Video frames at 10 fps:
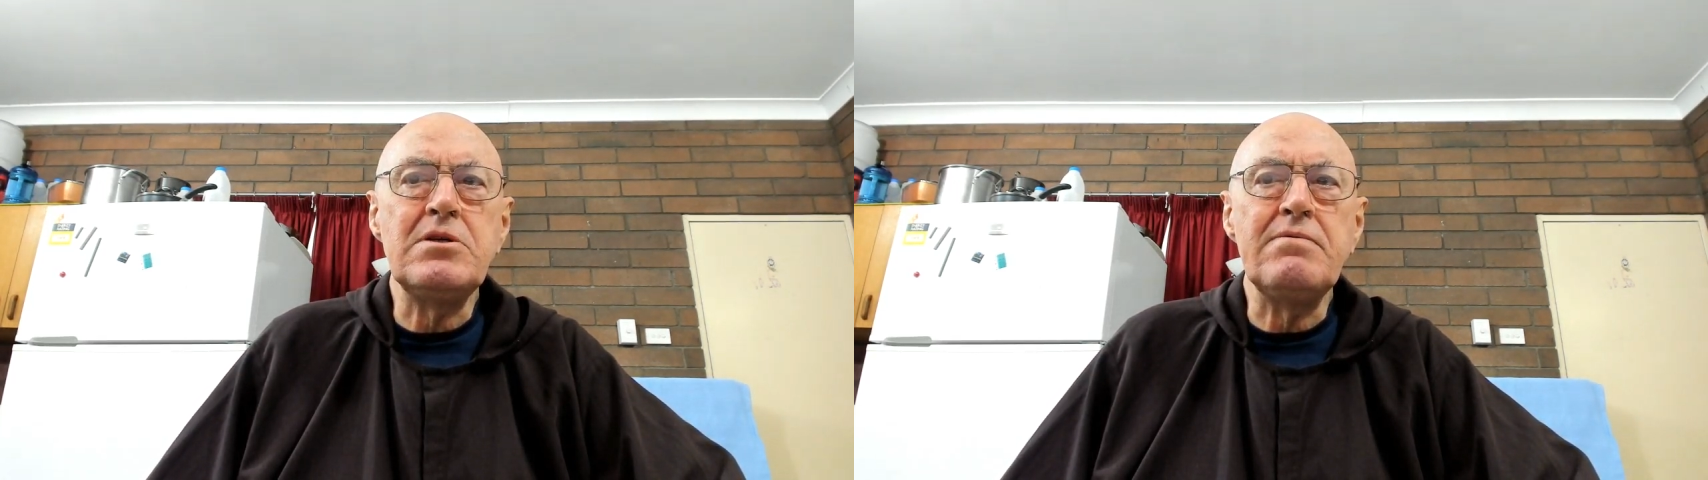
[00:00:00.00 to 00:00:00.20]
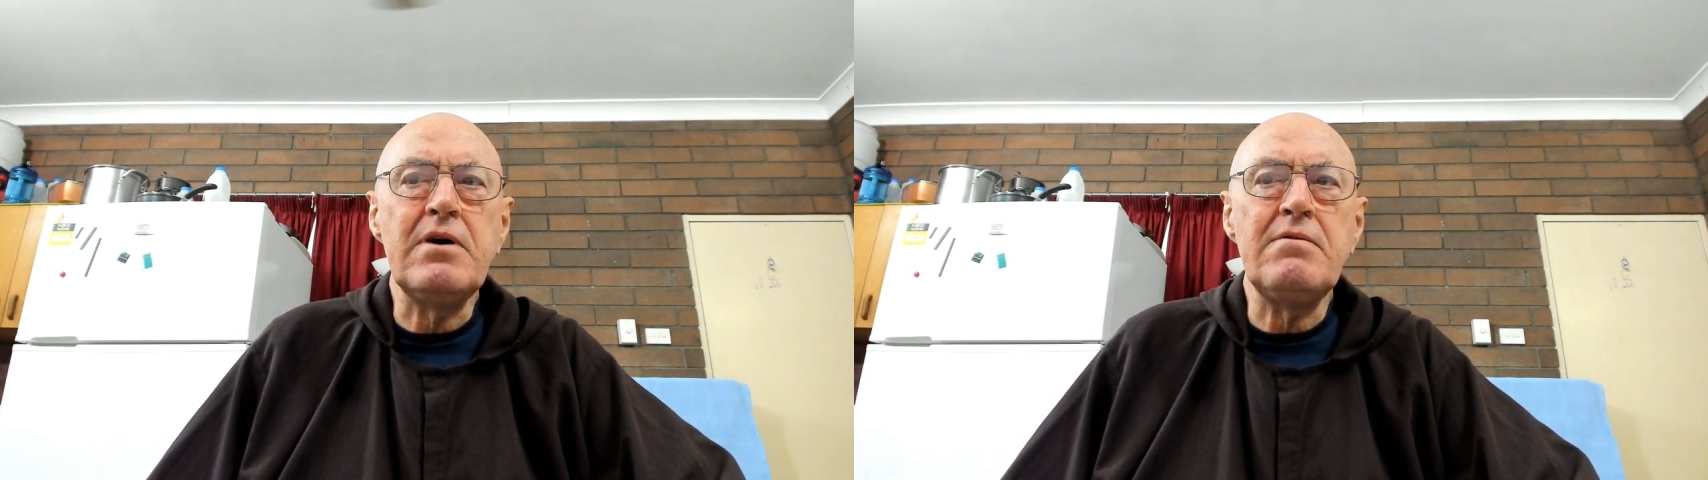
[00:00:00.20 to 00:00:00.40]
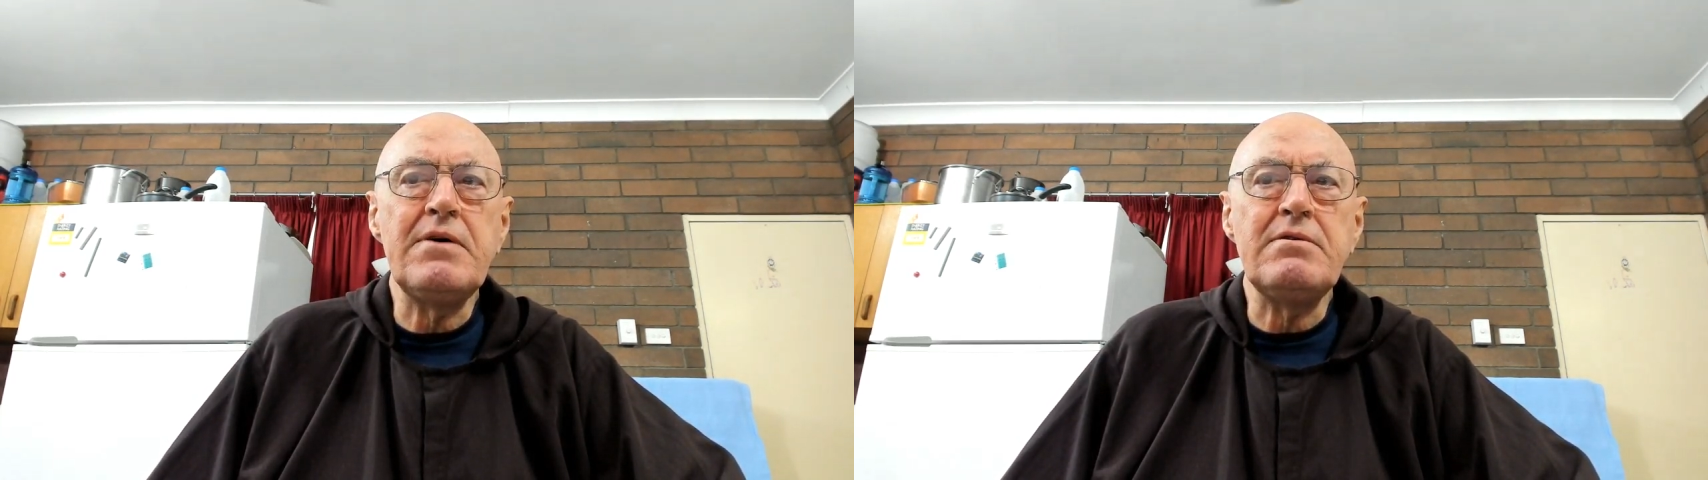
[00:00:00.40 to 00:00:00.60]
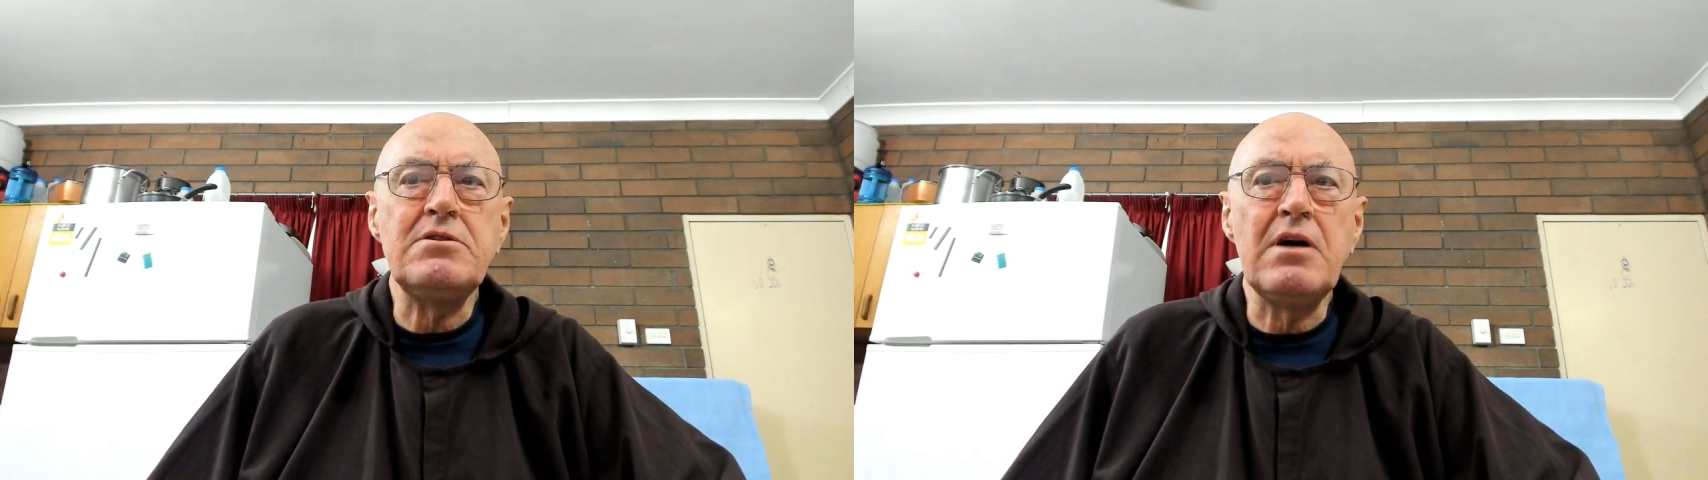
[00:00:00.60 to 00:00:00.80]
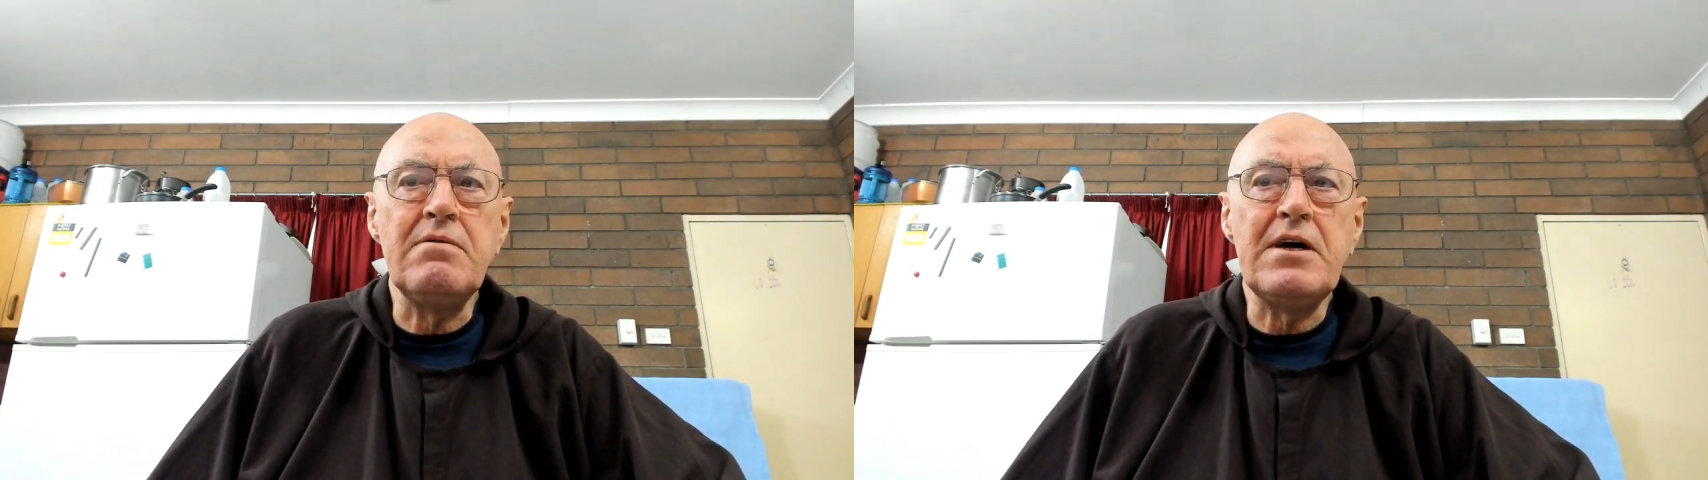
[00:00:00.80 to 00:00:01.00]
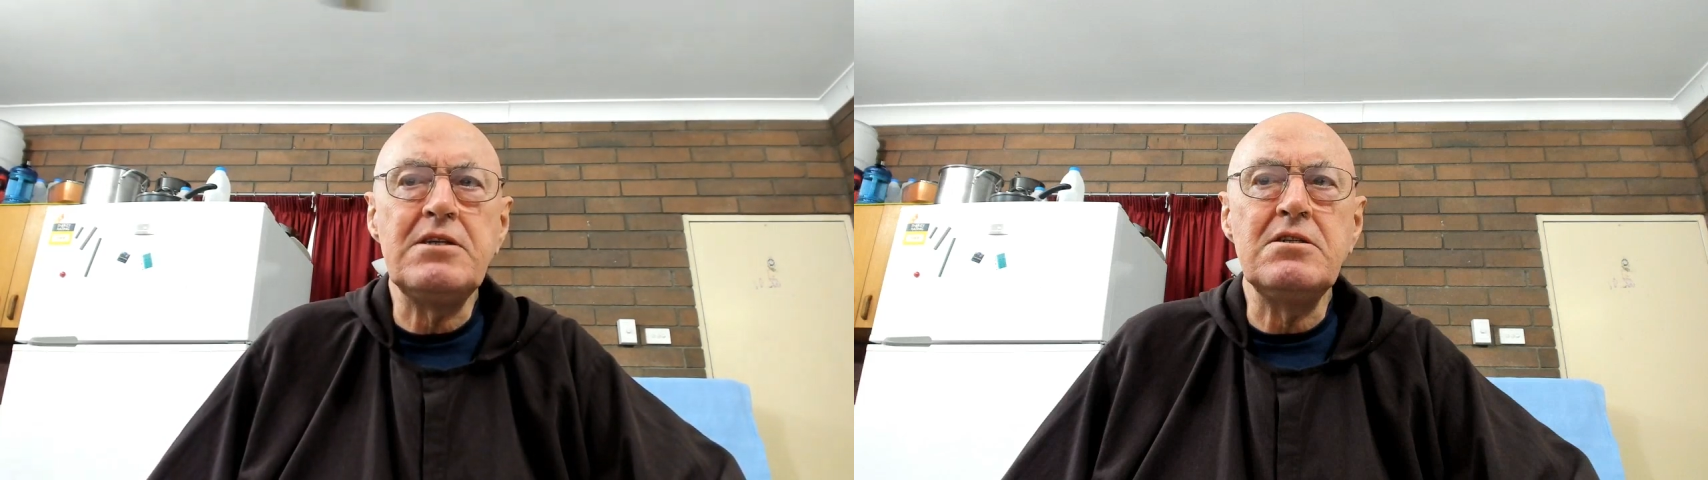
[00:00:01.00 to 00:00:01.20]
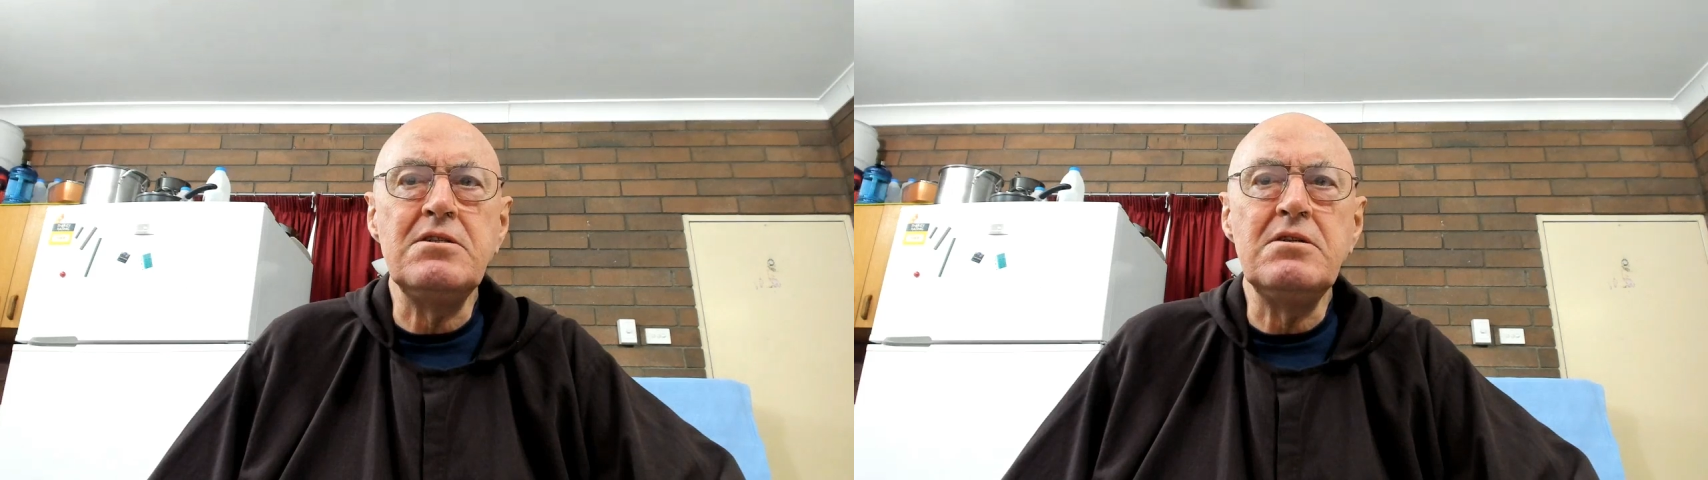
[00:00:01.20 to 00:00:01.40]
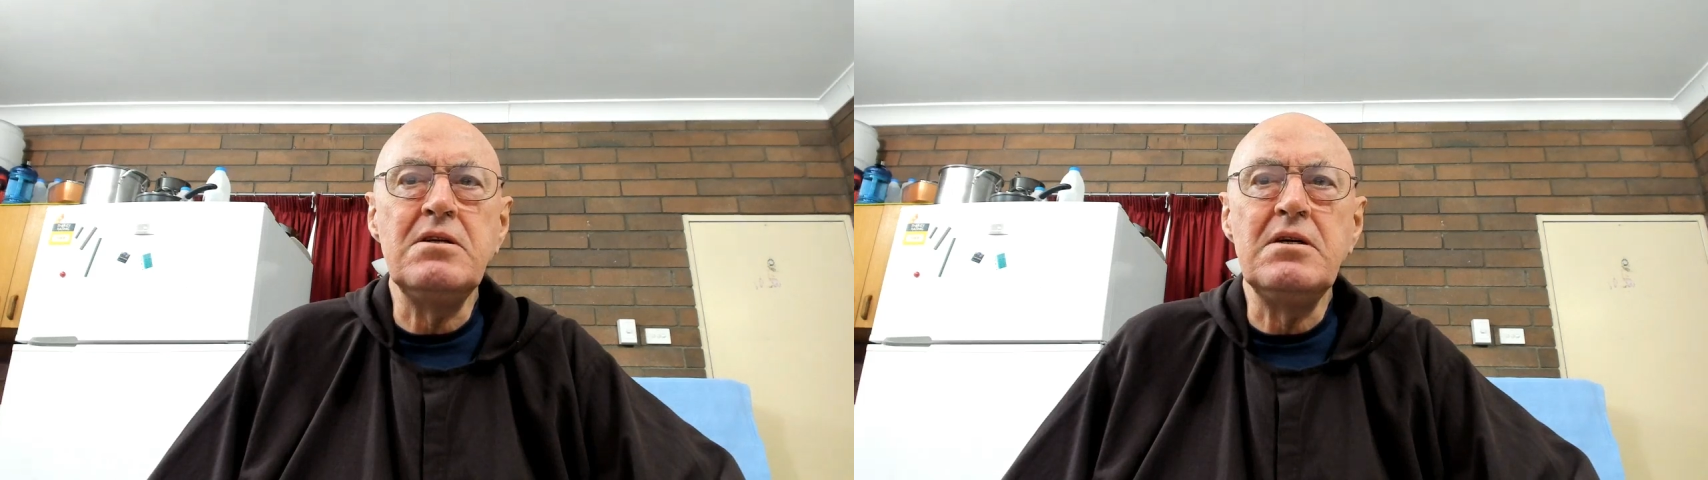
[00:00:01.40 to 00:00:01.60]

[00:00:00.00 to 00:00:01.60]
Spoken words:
of our salvation